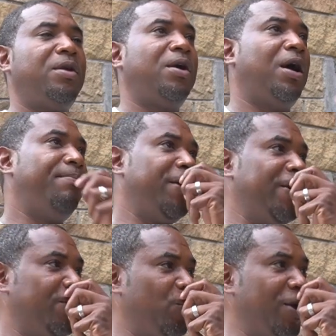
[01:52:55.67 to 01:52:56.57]
I
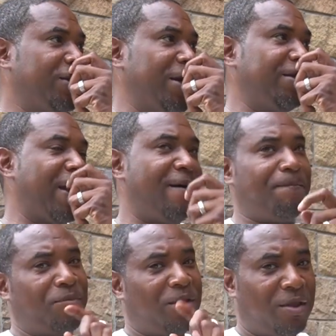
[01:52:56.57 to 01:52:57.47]
mean, the one thing that
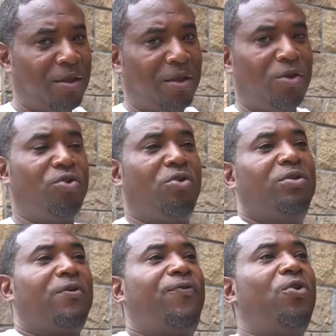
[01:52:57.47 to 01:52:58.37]
you're gonna
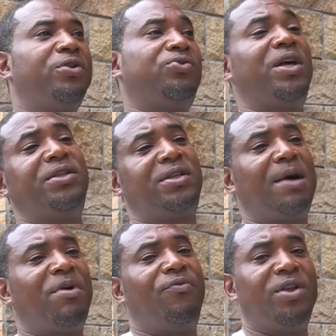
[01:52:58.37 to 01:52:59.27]
look forward to, I just
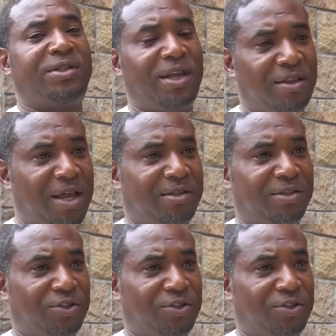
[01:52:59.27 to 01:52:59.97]
got my real estate license